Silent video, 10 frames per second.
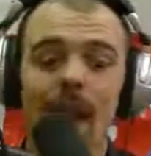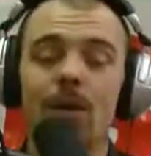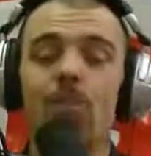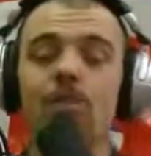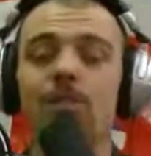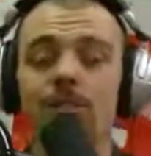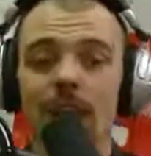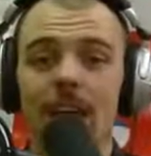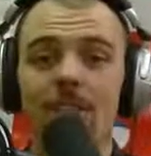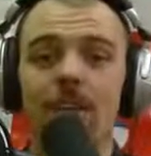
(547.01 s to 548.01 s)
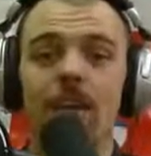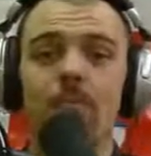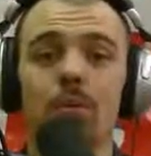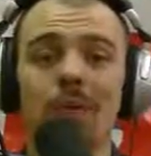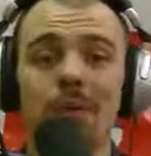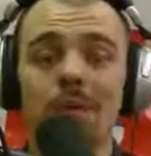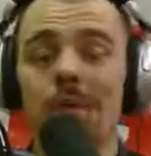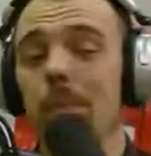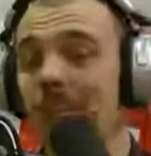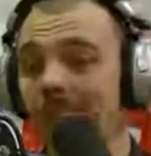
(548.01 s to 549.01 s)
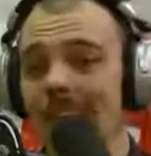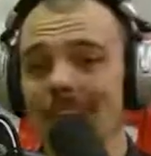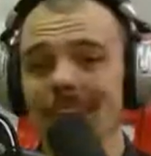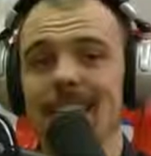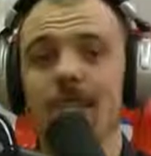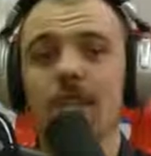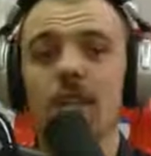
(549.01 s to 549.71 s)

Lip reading: and were safe and principally protected.